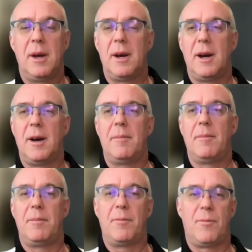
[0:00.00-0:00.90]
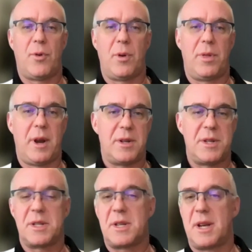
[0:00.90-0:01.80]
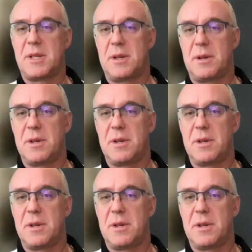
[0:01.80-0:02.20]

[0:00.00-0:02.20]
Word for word: um, for their success and your